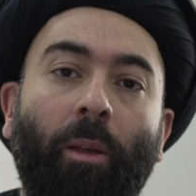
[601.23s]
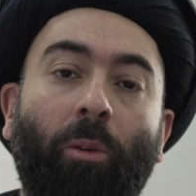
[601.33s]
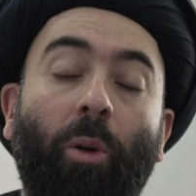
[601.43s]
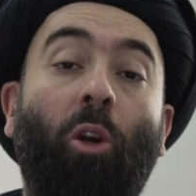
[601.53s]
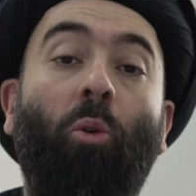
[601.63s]

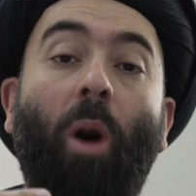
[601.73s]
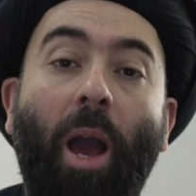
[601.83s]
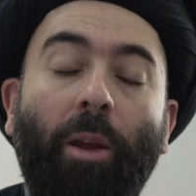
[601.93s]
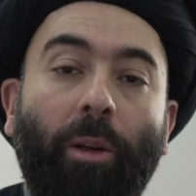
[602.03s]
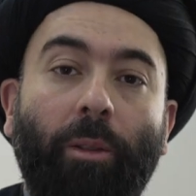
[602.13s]

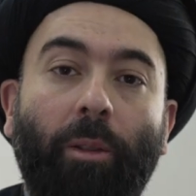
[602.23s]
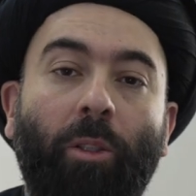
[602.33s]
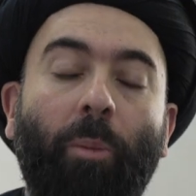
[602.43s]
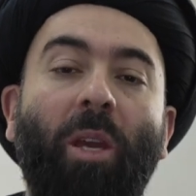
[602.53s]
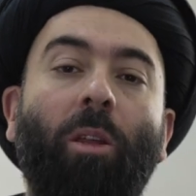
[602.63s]
required
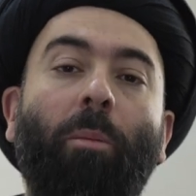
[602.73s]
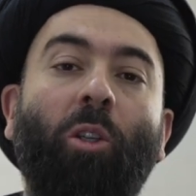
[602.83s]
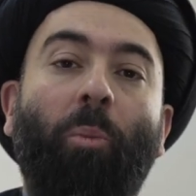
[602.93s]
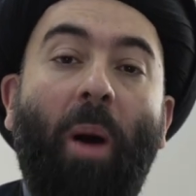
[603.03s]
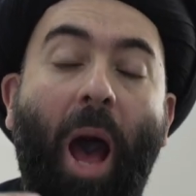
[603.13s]
to be the
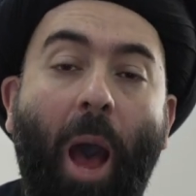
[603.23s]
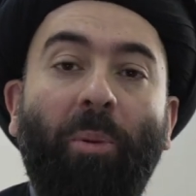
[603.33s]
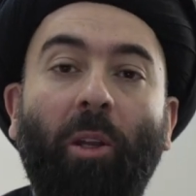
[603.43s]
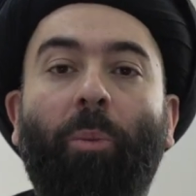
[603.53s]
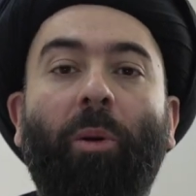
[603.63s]
most
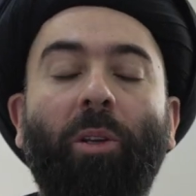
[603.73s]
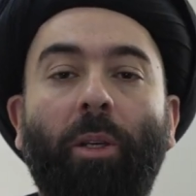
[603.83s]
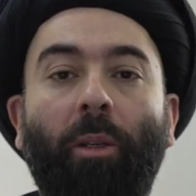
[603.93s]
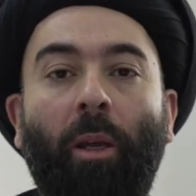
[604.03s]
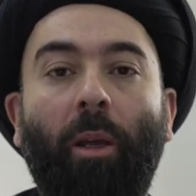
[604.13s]
popular
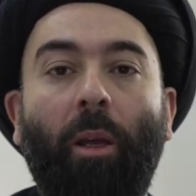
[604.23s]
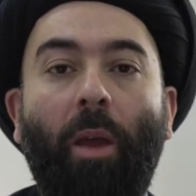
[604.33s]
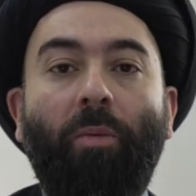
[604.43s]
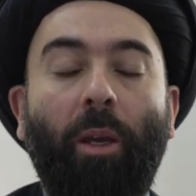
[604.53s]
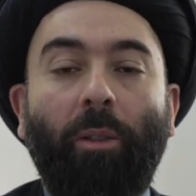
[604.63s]
person
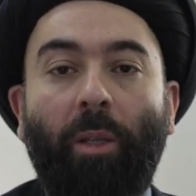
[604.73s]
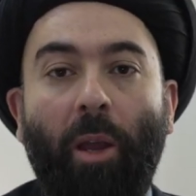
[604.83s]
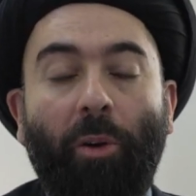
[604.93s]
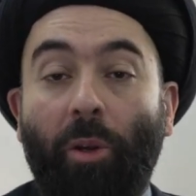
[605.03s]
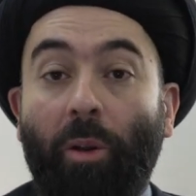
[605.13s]
in the
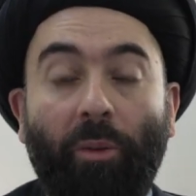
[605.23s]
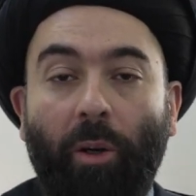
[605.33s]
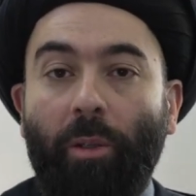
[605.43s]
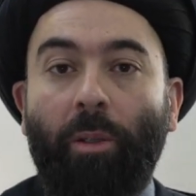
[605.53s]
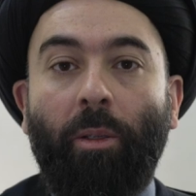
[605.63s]
entire
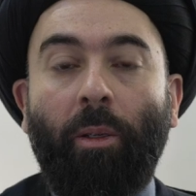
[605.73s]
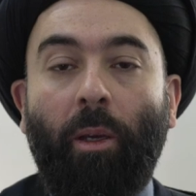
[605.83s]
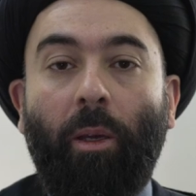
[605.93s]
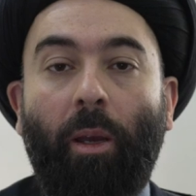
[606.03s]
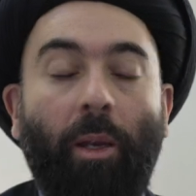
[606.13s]
universe.
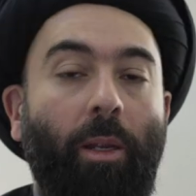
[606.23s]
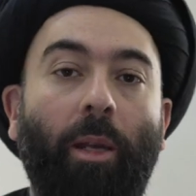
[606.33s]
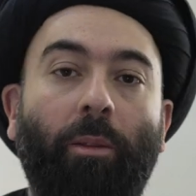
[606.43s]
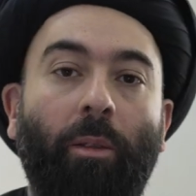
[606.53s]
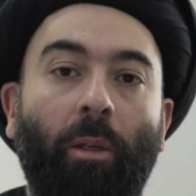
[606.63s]
And
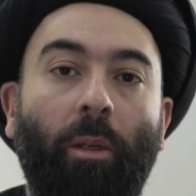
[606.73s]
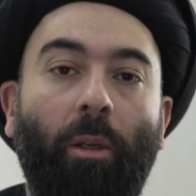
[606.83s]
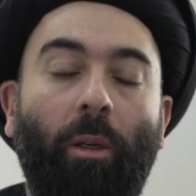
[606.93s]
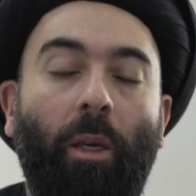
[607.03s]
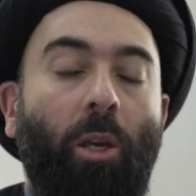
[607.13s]
yet,
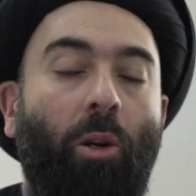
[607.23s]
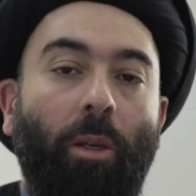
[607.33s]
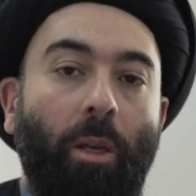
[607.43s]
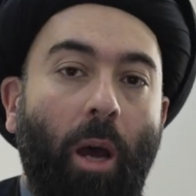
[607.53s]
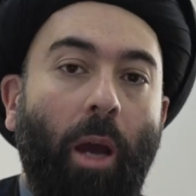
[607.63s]
he
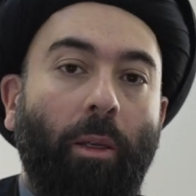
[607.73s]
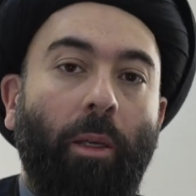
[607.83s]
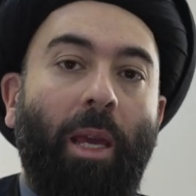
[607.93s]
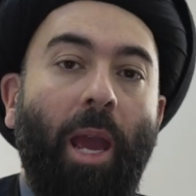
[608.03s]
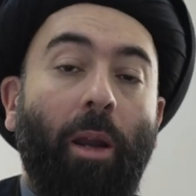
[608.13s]
could
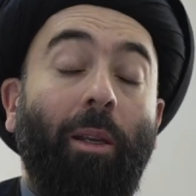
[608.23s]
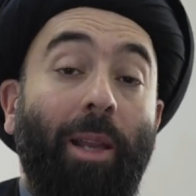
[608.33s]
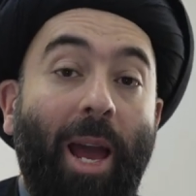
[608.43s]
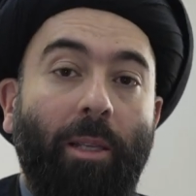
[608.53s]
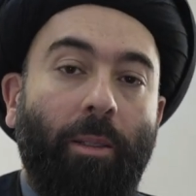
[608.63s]
not care
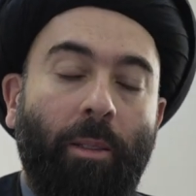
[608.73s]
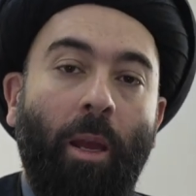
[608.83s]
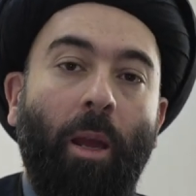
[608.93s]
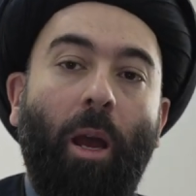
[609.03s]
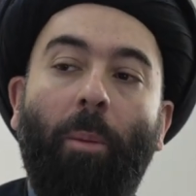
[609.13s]
less
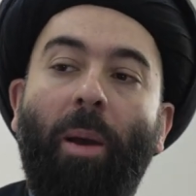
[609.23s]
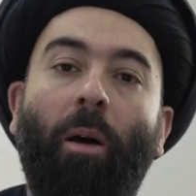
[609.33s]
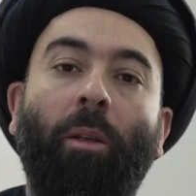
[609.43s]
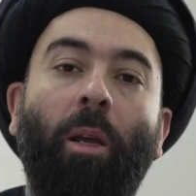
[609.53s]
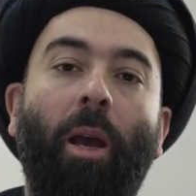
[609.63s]

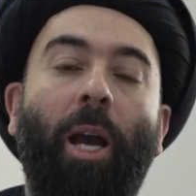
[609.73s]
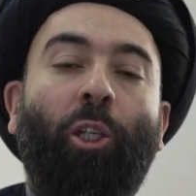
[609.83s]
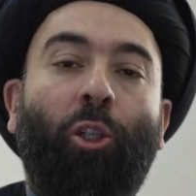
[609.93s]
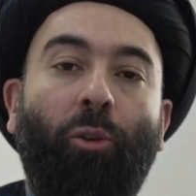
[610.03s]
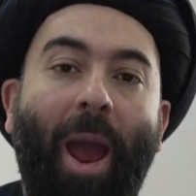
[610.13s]
about
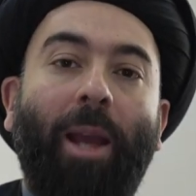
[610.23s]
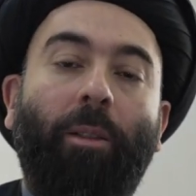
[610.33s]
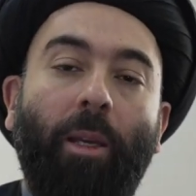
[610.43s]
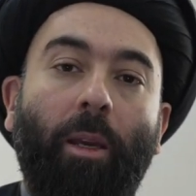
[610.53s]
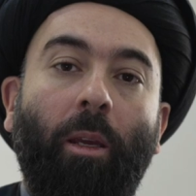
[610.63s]

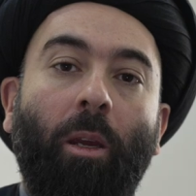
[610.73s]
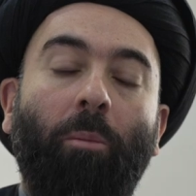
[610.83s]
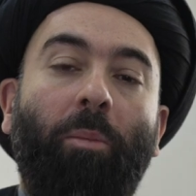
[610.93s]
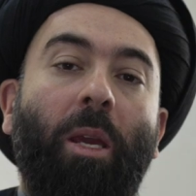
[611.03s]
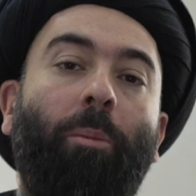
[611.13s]
attracting
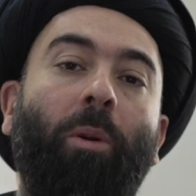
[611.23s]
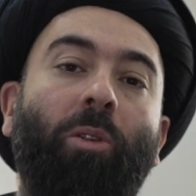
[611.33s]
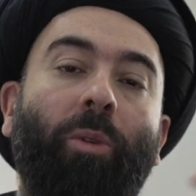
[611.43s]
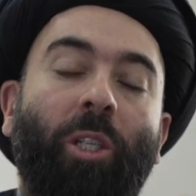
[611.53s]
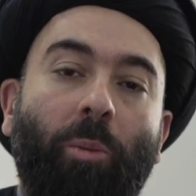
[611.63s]

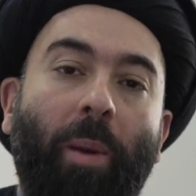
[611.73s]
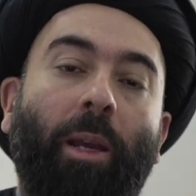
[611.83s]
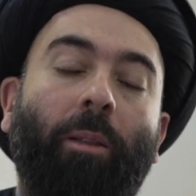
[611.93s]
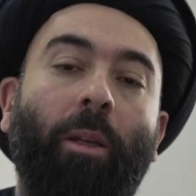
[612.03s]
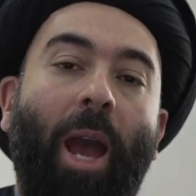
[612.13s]
people's
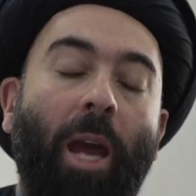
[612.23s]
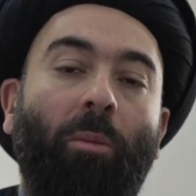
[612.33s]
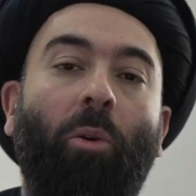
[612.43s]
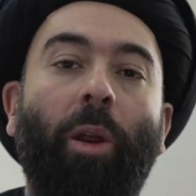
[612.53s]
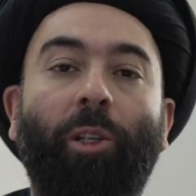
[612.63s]
respect and
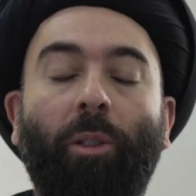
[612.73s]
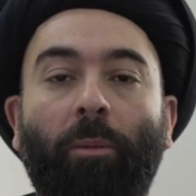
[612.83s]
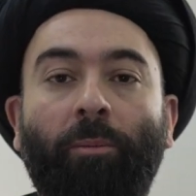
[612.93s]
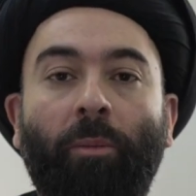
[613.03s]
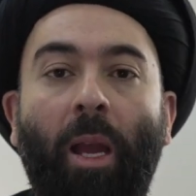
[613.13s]
admiration.
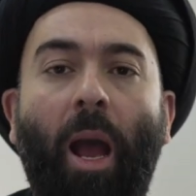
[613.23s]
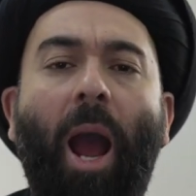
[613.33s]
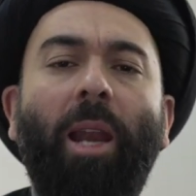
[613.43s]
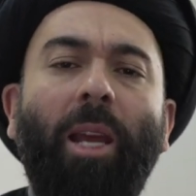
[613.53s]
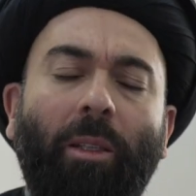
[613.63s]

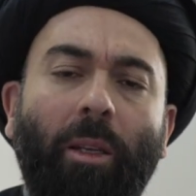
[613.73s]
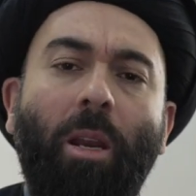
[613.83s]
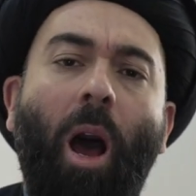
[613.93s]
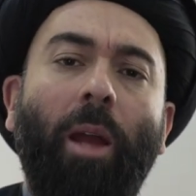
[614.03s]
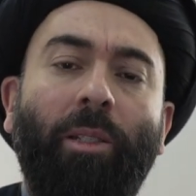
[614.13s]
Ali did
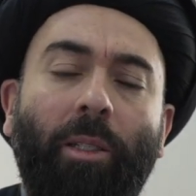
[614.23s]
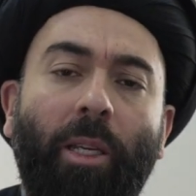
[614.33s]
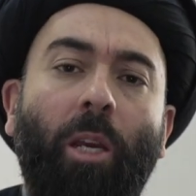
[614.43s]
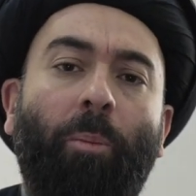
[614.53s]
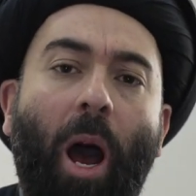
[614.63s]
not
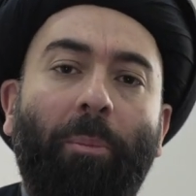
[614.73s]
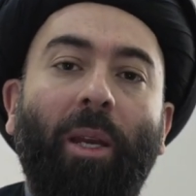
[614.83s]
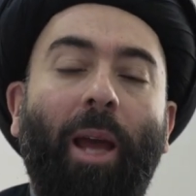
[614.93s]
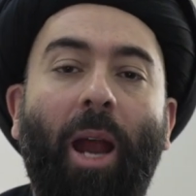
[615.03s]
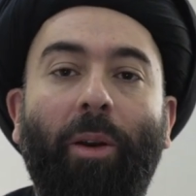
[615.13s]
seek
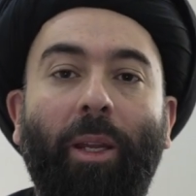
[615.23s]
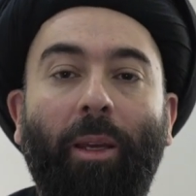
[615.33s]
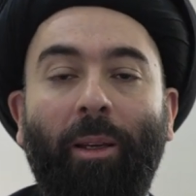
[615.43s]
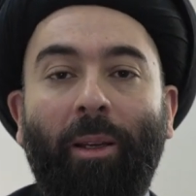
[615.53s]
popularity.